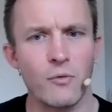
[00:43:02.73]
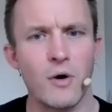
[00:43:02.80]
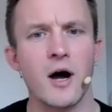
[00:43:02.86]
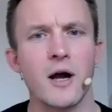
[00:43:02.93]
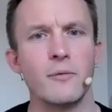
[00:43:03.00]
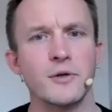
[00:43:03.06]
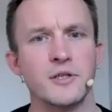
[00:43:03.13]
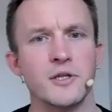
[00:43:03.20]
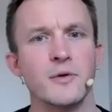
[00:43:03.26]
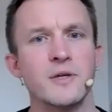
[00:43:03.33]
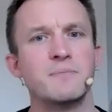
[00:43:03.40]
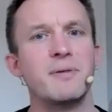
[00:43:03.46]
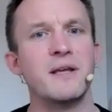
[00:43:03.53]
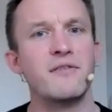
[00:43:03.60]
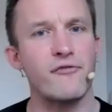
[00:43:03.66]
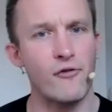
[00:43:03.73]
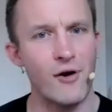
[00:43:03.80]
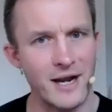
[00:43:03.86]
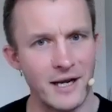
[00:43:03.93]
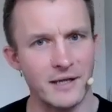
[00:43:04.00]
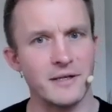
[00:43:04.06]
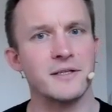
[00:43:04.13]
What I would do is
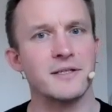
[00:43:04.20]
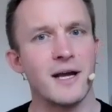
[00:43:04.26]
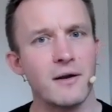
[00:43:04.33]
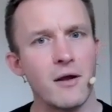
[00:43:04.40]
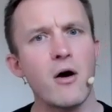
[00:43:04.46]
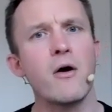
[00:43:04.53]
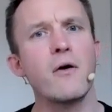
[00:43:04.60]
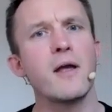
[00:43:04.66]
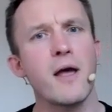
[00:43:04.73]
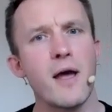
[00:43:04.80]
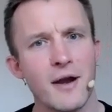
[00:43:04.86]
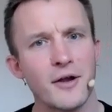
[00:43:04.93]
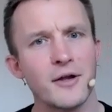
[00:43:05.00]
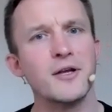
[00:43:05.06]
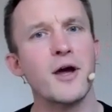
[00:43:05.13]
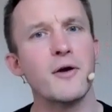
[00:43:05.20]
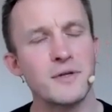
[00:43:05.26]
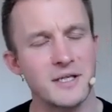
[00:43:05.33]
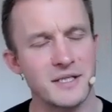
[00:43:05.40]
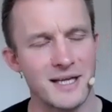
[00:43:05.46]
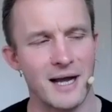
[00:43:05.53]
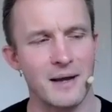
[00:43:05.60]
befriend. And oh, yeah. And I
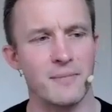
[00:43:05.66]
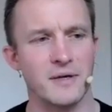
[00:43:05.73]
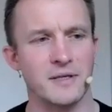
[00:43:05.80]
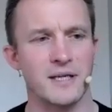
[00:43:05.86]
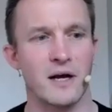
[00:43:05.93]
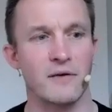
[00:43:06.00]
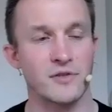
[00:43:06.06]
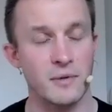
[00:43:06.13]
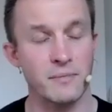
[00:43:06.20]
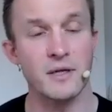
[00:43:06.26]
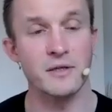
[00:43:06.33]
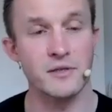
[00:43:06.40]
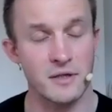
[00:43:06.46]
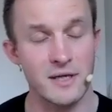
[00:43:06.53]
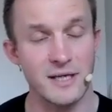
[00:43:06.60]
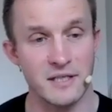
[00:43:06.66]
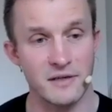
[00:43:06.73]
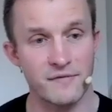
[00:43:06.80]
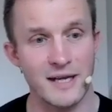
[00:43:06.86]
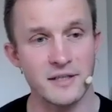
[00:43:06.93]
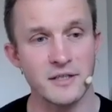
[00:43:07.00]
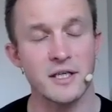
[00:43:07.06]
notice that in myself. Sometimes it's an
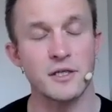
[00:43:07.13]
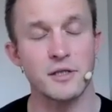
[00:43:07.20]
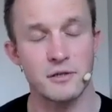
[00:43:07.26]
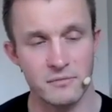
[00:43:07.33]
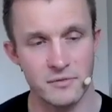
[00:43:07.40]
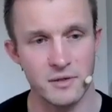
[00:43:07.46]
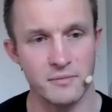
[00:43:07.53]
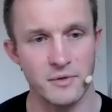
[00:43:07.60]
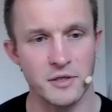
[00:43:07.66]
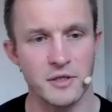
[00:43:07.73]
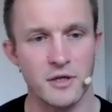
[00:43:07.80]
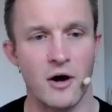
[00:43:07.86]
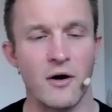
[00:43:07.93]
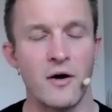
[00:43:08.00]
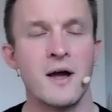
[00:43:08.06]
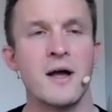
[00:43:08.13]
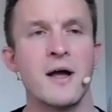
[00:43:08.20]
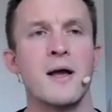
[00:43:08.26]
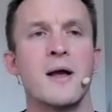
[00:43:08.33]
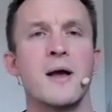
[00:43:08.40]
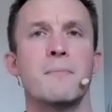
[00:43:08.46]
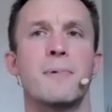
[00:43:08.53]
advantage, sometimes not.
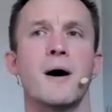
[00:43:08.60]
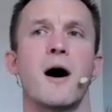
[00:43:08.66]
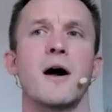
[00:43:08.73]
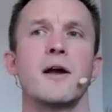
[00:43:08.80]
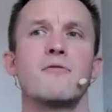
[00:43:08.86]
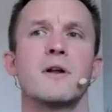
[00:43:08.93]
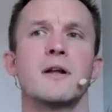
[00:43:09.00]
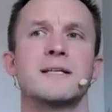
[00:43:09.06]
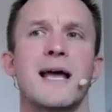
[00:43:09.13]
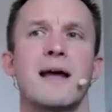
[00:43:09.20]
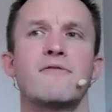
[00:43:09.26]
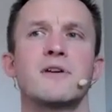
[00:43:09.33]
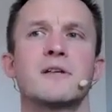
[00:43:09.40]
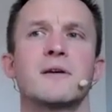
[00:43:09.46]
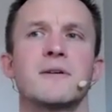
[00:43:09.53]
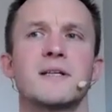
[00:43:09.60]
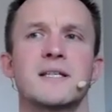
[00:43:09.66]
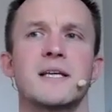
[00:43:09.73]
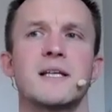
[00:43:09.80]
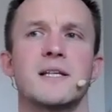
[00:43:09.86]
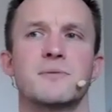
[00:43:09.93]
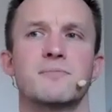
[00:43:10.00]
But I realized every time I've
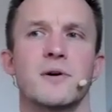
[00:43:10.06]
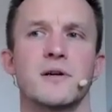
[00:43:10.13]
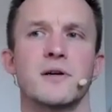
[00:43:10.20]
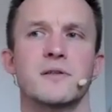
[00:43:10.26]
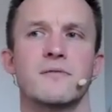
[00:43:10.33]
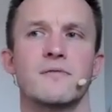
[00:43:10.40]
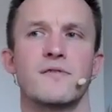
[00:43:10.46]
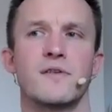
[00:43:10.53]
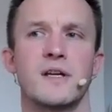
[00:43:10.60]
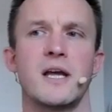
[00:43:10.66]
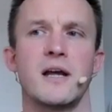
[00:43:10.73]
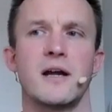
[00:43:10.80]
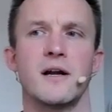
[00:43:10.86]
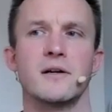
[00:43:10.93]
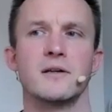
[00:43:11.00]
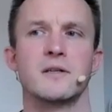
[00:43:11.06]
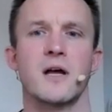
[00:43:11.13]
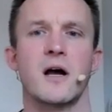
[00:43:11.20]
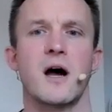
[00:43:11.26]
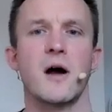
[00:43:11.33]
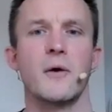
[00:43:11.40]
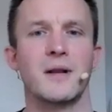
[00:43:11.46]
seen this person for years,
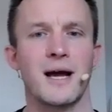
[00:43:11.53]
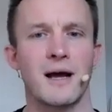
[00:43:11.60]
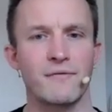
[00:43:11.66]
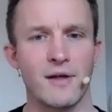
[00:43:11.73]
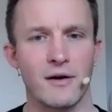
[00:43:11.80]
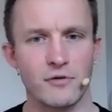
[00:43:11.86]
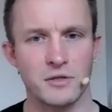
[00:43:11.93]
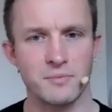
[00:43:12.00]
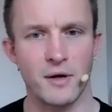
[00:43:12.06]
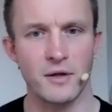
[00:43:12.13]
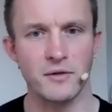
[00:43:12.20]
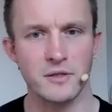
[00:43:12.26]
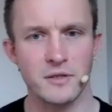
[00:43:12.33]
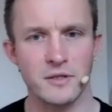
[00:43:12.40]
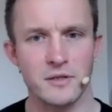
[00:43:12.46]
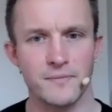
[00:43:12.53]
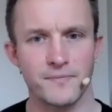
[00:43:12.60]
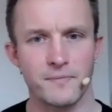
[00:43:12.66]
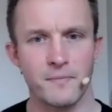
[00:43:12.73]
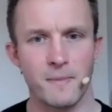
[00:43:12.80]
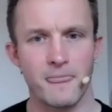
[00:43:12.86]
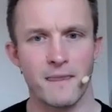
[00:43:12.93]
I would have that response.
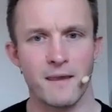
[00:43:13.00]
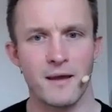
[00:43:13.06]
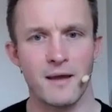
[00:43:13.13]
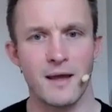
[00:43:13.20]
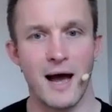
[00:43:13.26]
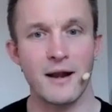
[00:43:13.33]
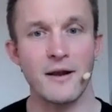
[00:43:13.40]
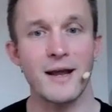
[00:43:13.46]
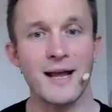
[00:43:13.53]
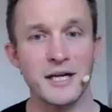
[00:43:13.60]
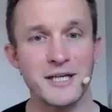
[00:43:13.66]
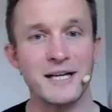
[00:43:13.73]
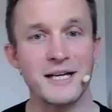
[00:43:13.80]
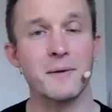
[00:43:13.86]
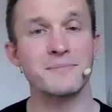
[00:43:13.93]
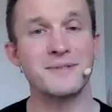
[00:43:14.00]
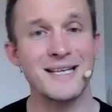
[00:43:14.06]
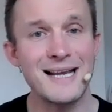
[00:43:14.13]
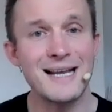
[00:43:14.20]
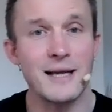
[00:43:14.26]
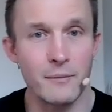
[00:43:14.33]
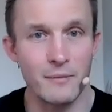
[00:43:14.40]
And I actually ended up
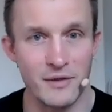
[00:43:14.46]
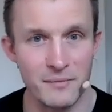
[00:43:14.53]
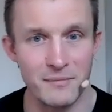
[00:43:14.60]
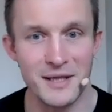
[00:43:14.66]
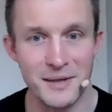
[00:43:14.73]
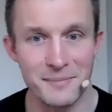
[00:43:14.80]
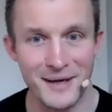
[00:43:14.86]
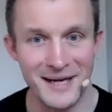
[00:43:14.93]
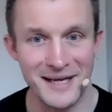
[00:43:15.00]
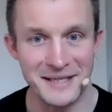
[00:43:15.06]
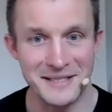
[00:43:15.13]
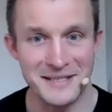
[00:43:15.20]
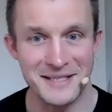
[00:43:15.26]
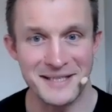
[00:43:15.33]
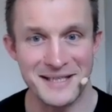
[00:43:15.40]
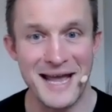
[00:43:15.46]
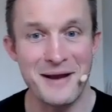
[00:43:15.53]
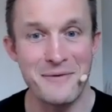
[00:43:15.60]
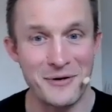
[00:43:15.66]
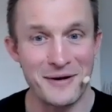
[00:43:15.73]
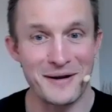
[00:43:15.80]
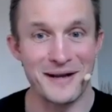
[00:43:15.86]
dealing with them in the police. They
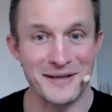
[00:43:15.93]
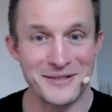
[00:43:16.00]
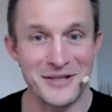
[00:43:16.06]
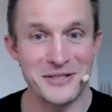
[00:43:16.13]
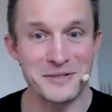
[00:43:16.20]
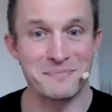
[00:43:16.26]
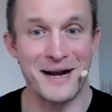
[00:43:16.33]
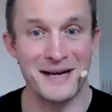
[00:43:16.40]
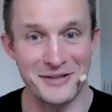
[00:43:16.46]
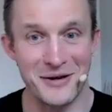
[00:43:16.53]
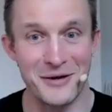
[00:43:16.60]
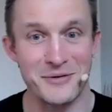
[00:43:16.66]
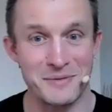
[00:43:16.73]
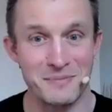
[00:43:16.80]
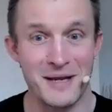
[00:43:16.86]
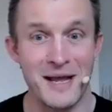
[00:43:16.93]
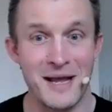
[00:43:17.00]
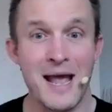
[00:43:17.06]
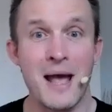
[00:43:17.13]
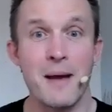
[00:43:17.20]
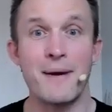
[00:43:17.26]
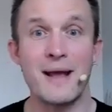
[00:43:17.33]
were a suspect. I was a police.
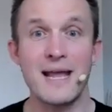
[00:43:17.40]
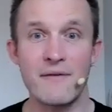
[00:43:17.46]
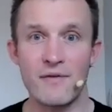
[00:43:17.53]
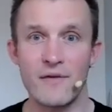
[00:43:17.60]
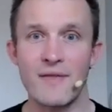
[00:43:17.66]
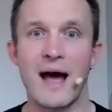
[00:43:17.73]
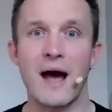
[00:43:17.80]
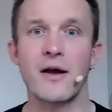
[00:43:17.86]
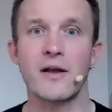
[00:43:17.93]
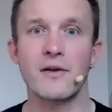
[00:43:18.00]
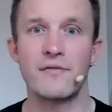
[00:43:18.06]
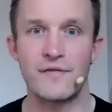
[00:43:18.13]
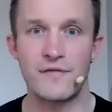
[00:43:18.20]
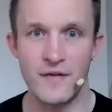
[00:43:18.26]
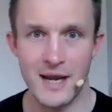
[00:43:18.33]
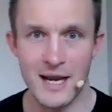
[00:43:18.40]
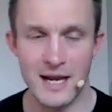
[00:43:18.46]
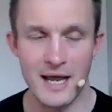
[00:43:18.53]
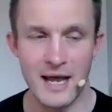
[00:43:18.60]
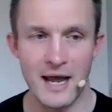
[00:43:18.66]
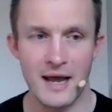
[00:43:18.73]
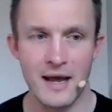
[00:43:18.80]
But even that, I could feel
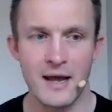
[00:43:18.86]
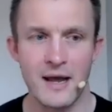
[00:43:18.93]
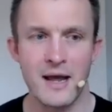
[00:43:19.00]
it.